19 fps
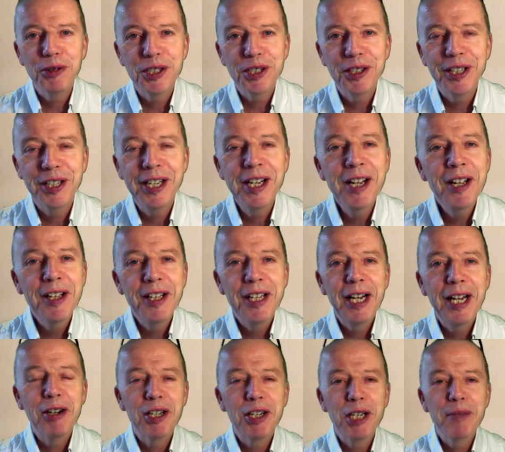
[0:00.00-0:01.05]
to the
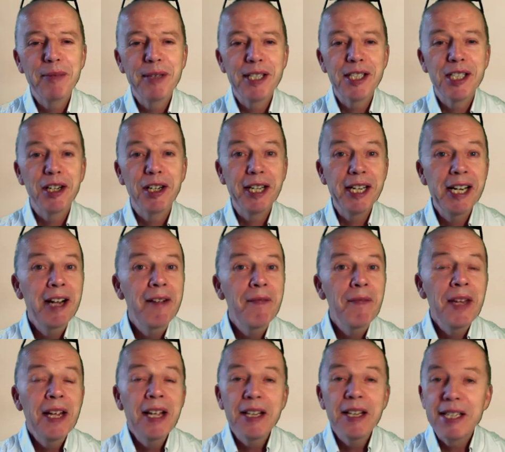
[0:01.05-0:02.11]
outcome of the study.
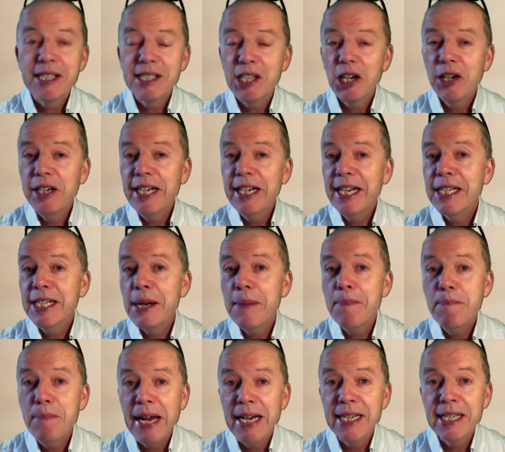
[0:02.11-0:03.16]
The study is a
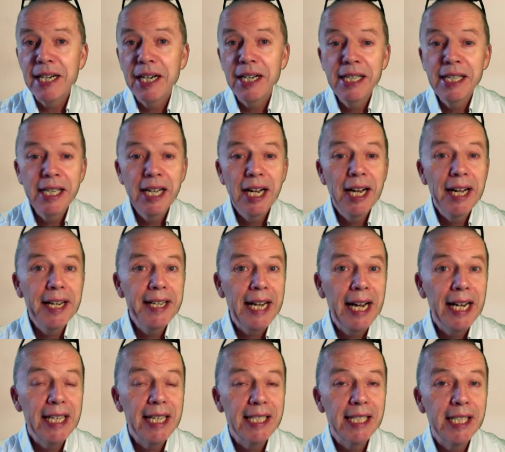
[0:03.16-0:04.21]

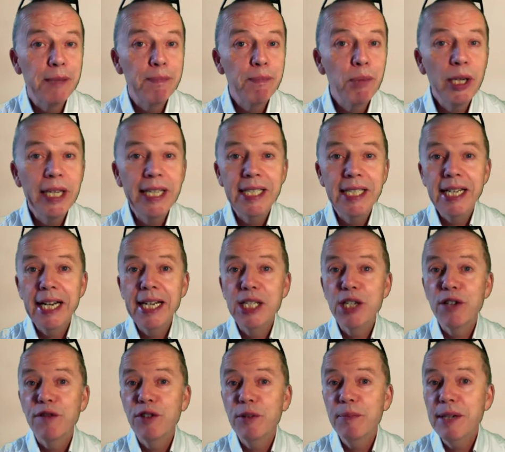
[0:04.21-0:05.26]
meta-analysis, pulling data
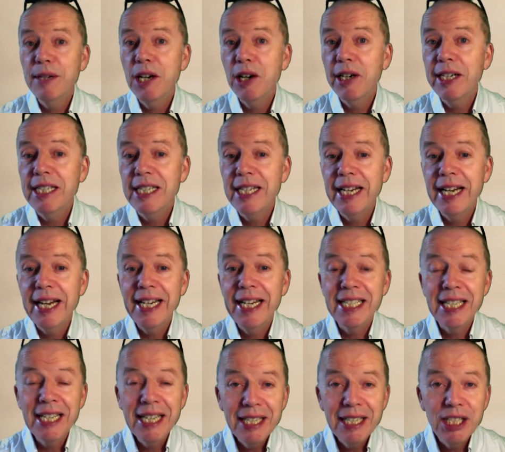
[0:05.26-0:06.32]
from 98
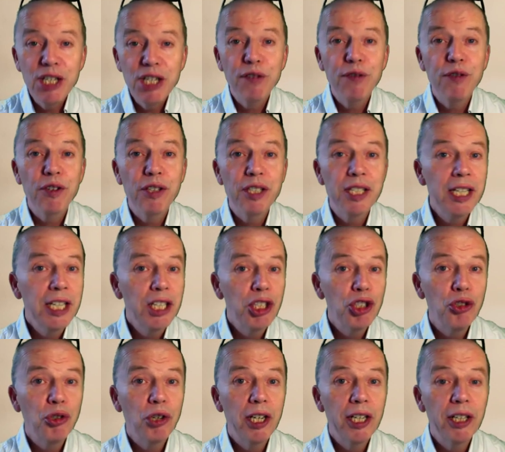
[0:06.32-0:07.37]
different
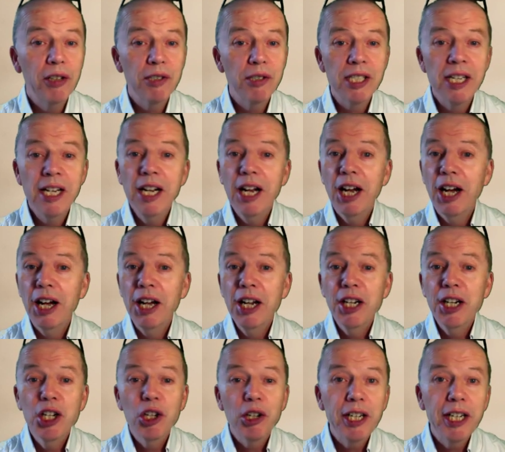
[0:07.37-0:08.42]
trials,
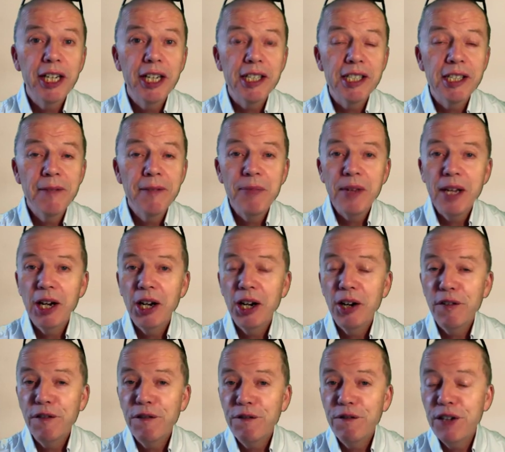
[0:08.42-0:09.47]
looking at
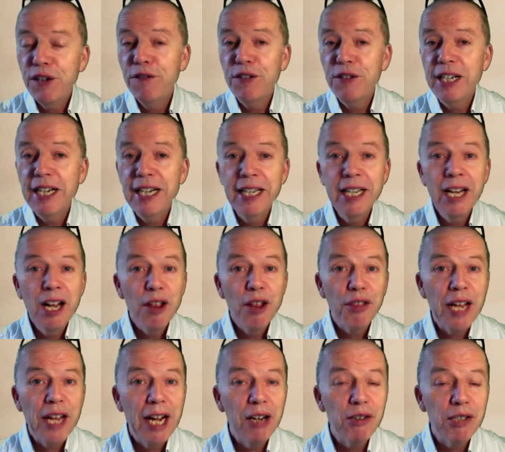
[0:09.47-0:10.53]

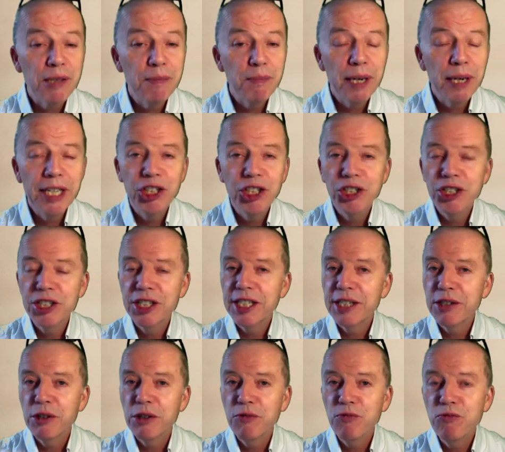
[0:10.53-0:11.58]
15,000 patients.
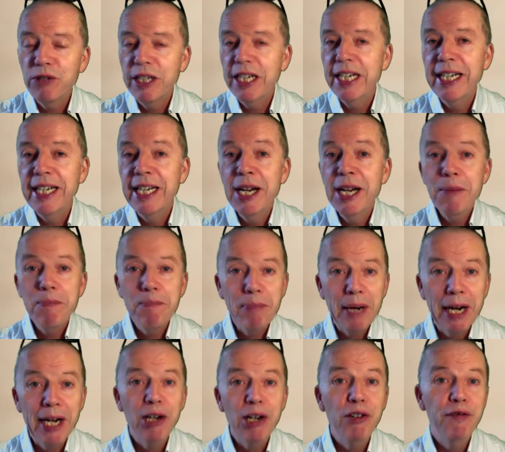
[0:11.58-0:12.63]
It's a really
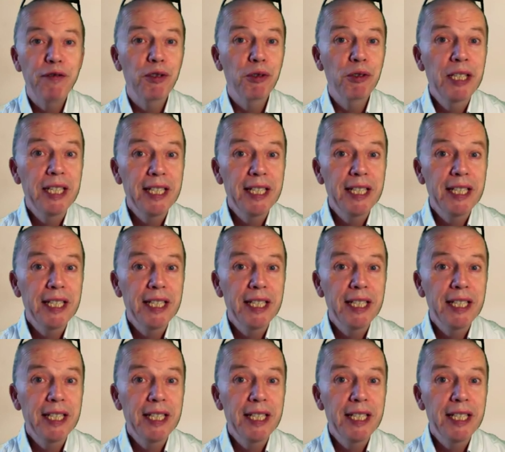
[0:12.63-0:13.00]
powerful